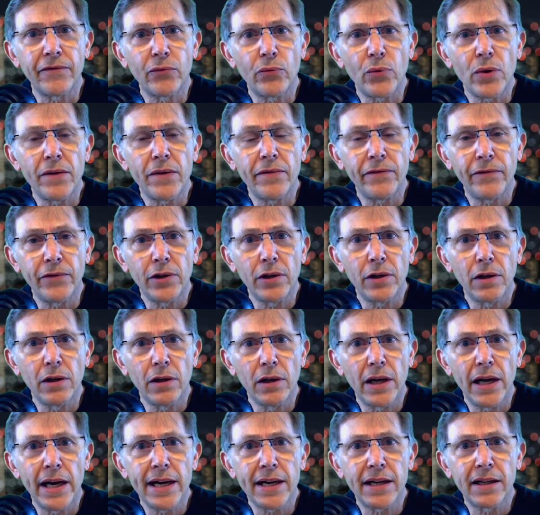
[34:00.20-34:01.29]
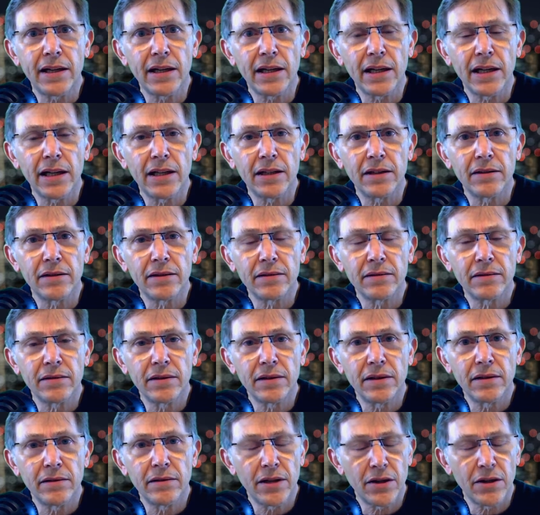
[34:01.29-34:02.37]
we feel like
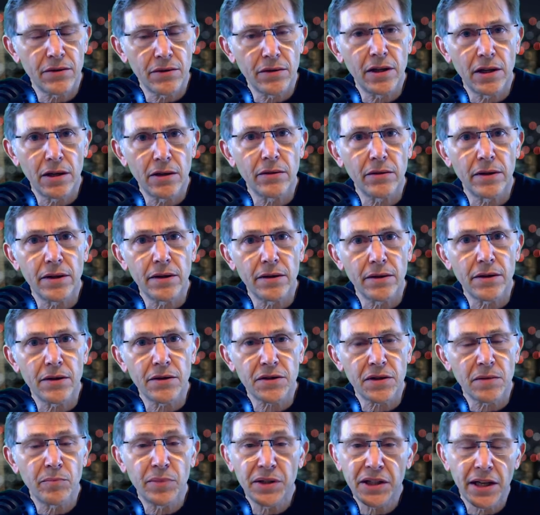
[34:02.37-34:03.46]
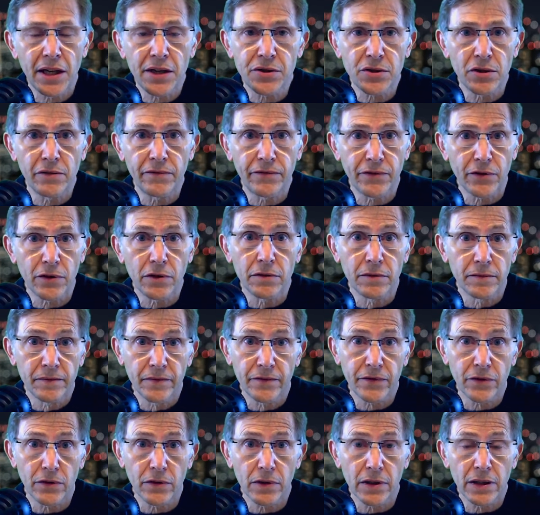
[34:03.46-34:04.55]
there's some potential for
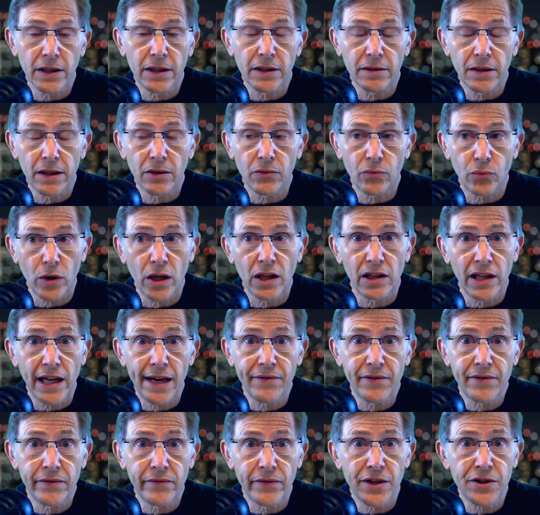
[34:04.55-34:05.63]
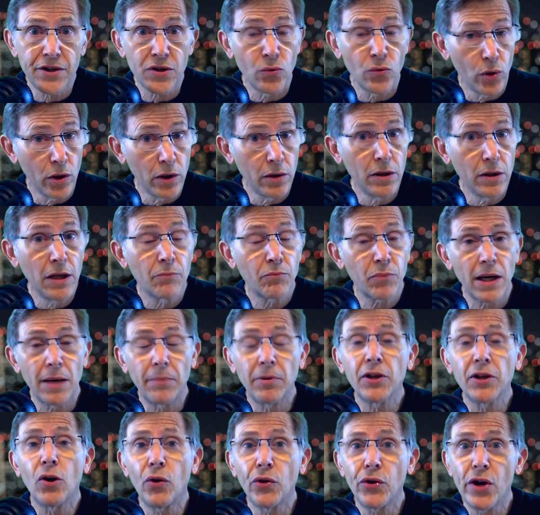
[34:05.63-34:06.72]
a live convention, we'll
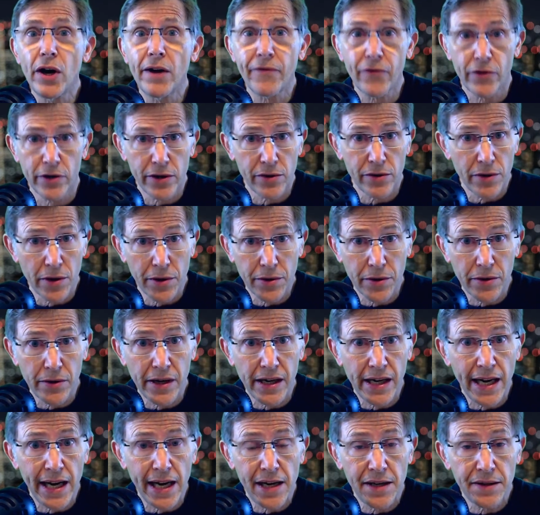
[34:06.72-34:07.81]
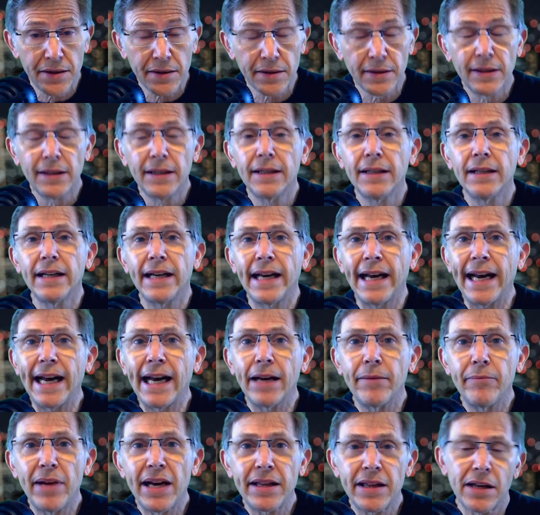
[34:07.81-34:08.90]
probably hold off for another 30 days
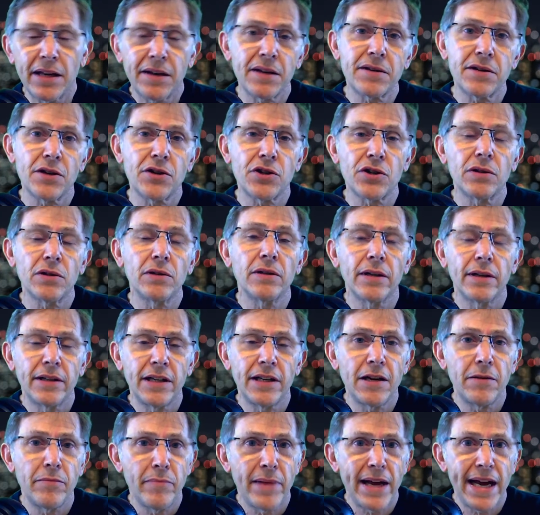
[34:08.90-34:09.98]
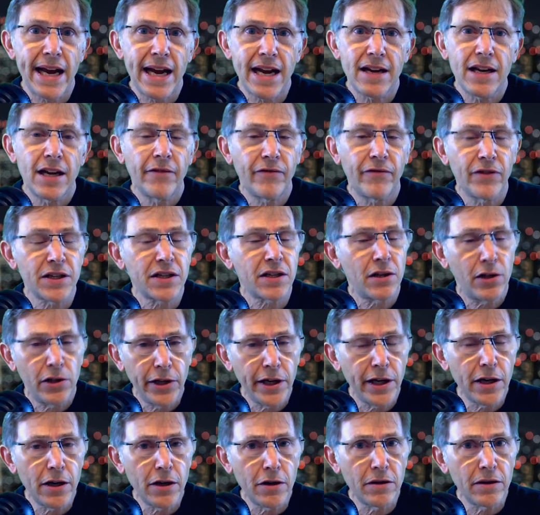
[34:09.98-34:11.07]
and make that decision in May. If it's
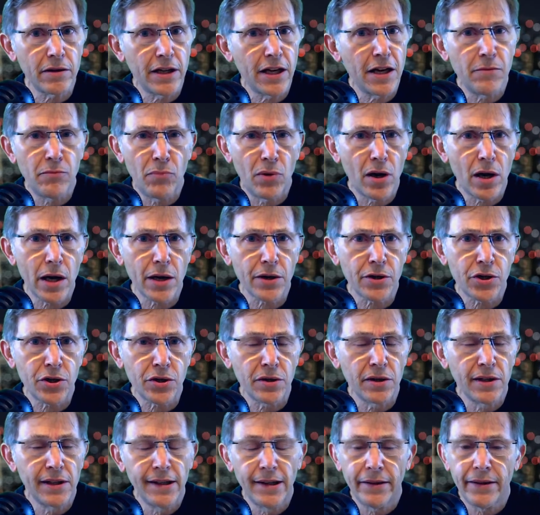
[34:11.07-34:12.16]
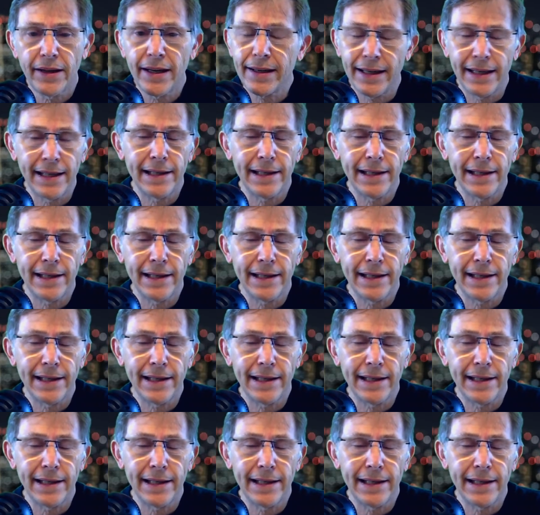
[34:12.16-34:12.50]
clear in March that it's